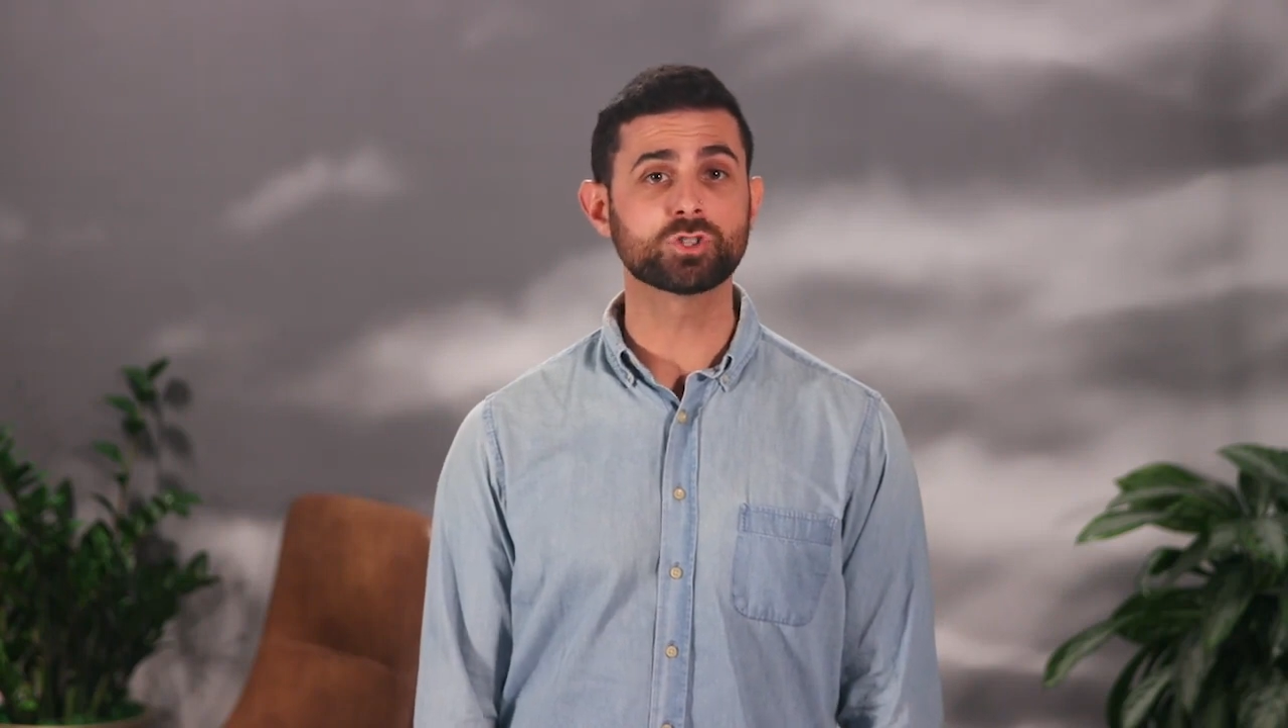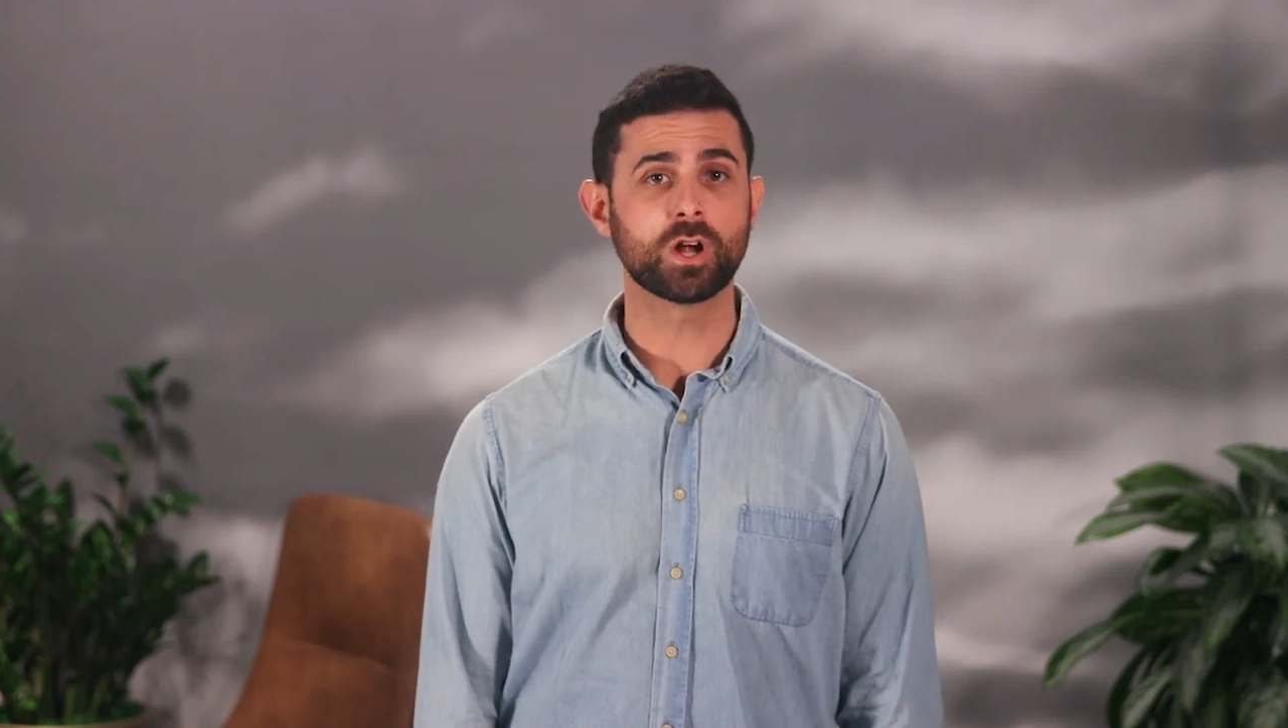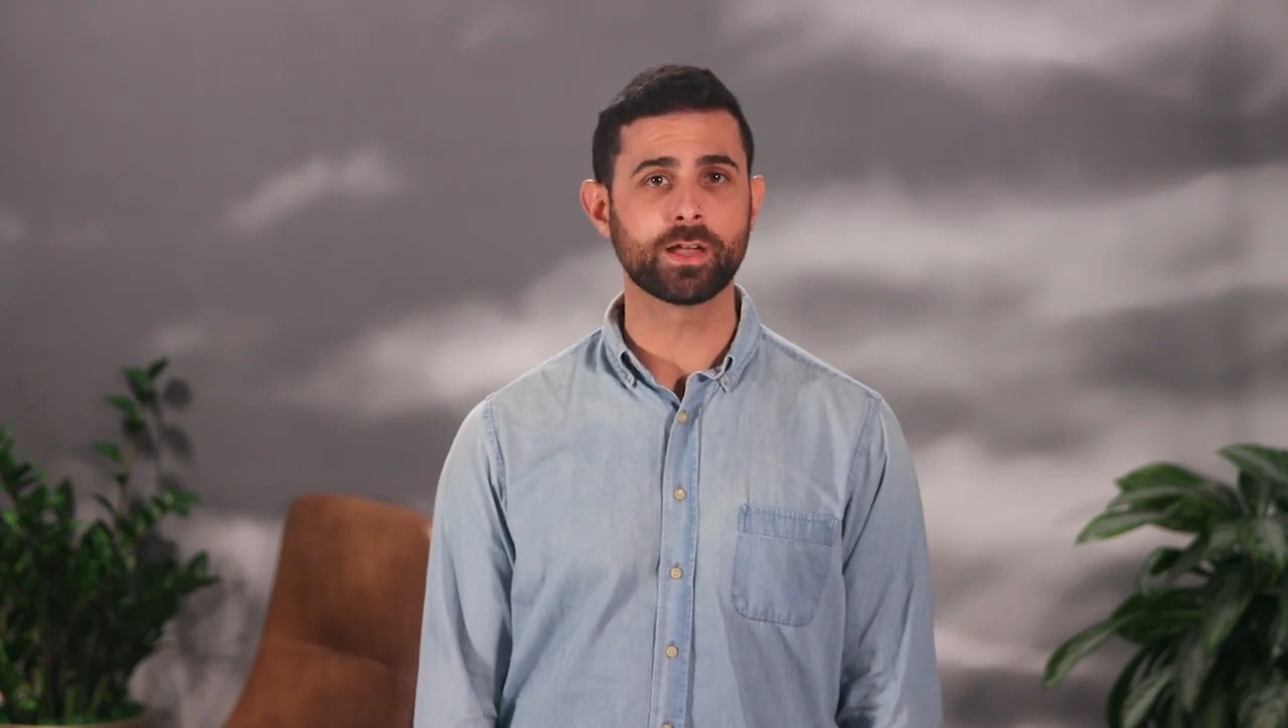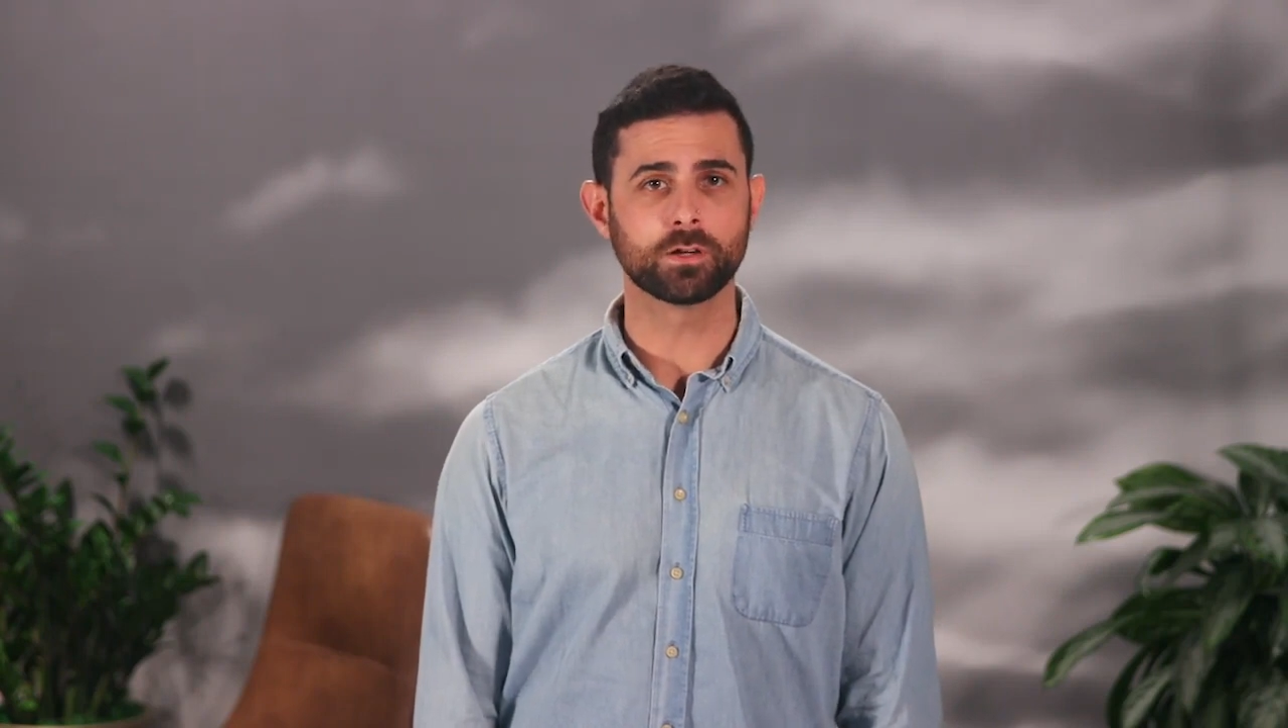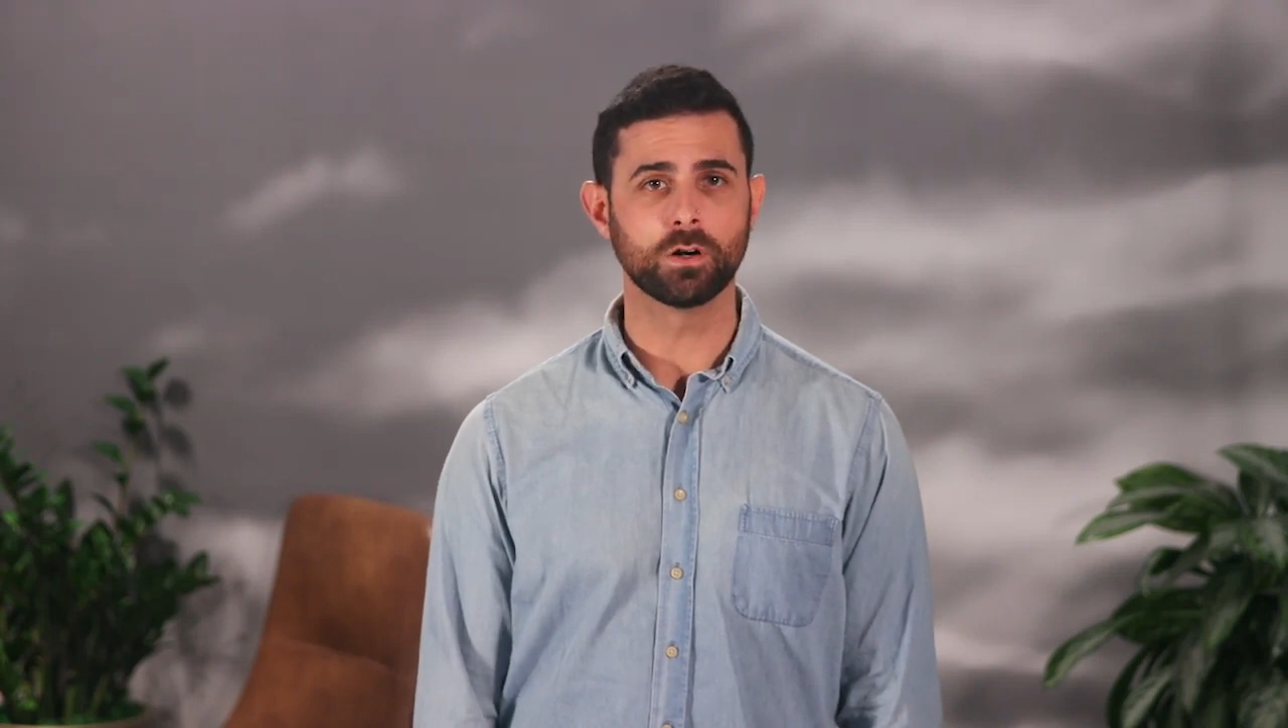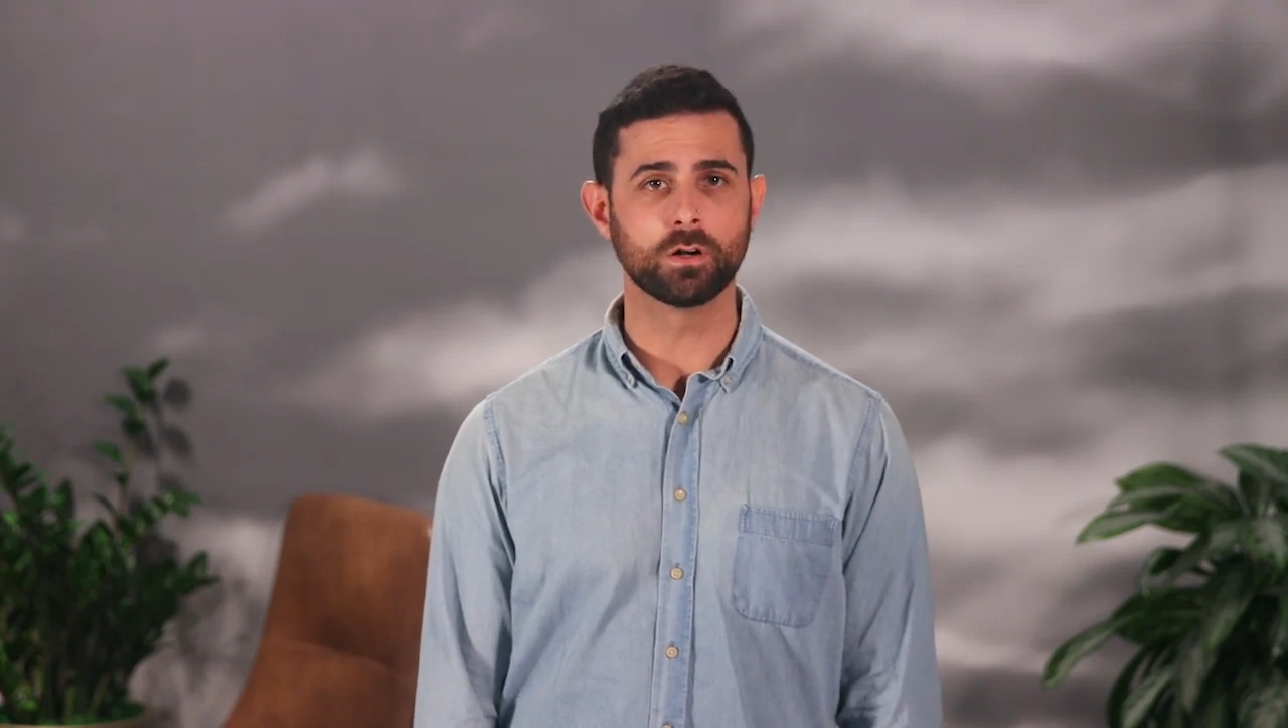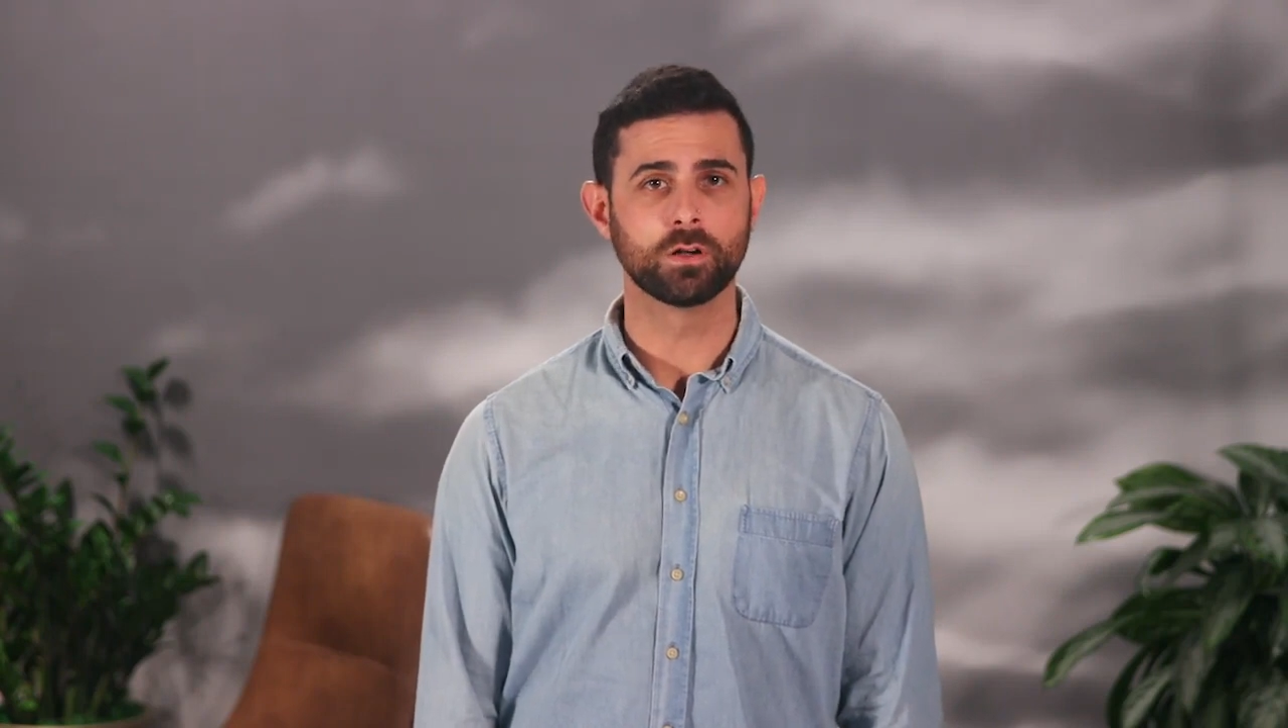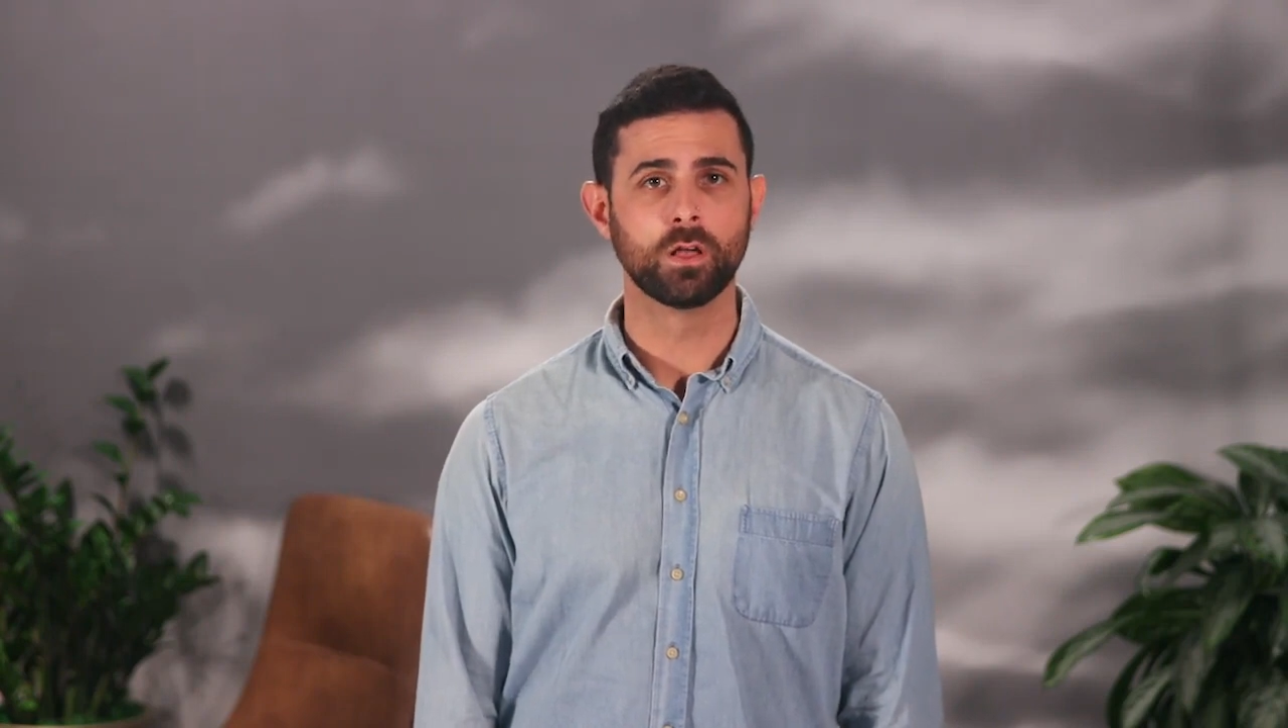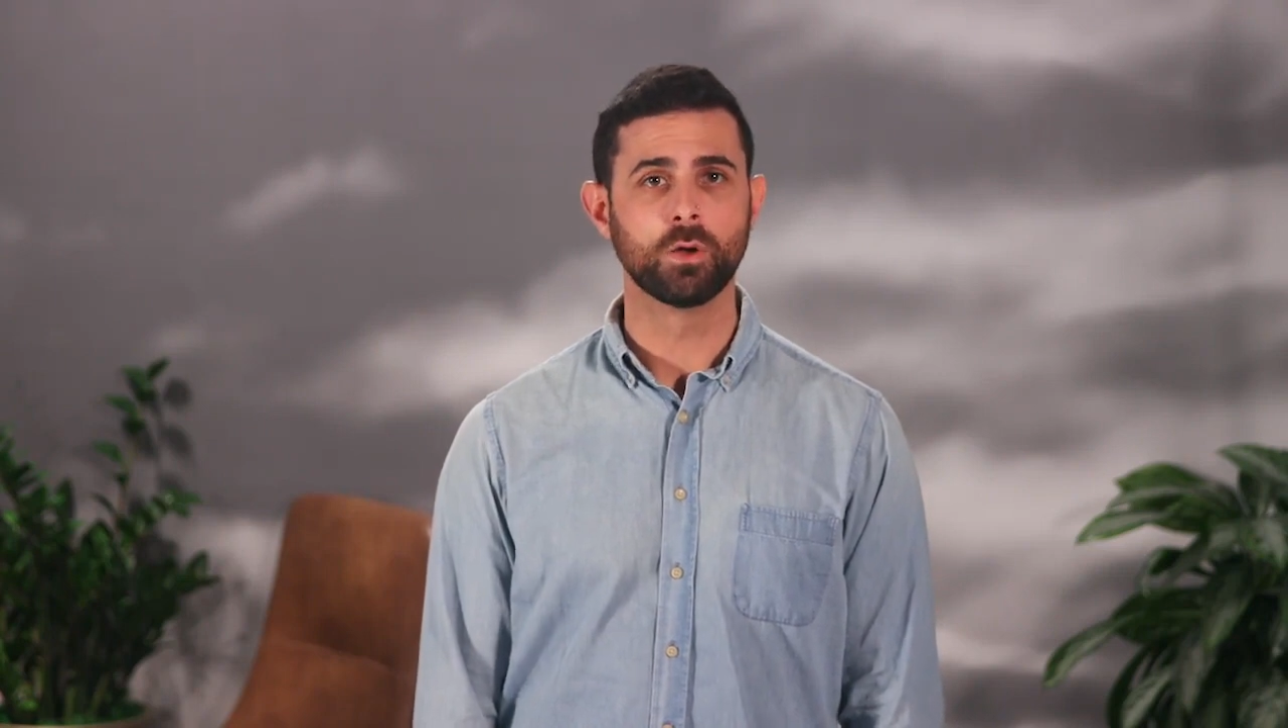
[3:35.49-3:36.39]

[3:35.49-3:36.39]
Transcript: triangle,